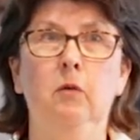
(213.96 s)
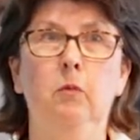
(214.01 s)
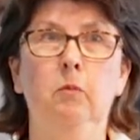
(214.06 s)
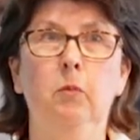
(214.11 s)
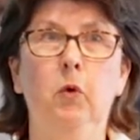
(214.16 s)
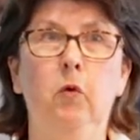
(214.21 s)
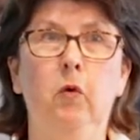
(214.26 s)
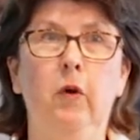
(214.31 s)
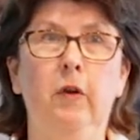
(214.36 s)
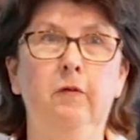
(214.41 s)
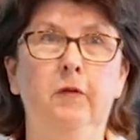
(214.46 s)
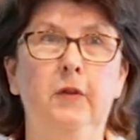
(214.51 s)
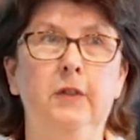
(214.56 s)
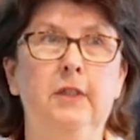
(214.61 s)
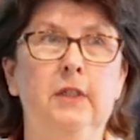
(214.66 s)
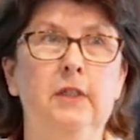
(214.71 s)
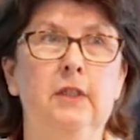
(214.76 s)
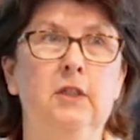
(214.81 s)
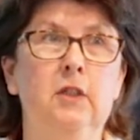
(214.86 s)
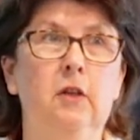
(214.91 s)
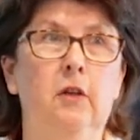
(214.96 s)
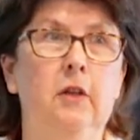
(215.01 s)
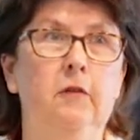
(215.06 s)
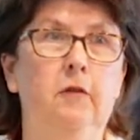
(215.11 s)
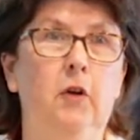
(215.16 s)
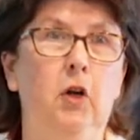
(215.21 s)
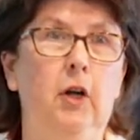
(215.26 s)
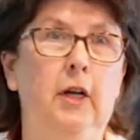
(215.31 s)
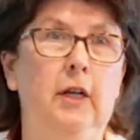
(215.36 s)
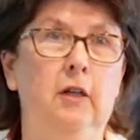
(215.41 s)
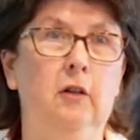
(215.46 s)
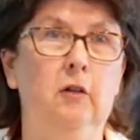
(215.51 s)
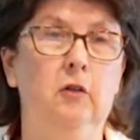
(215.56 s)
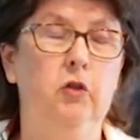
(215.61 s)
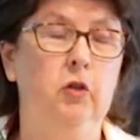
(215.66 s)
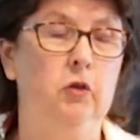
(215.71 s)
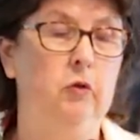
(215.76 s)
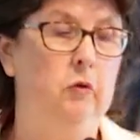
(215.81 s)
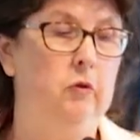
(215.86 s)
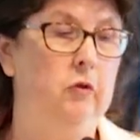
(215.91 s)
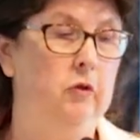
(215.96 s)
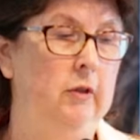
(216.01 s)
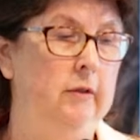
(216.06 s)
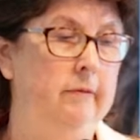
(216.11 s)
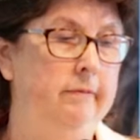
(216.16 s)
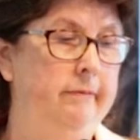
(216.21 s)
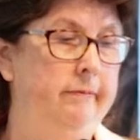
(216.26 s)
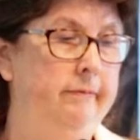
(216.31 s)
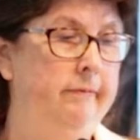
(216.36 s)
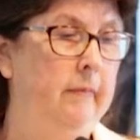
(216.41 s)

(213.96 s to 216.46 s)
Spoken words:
more emphasis on the very little children.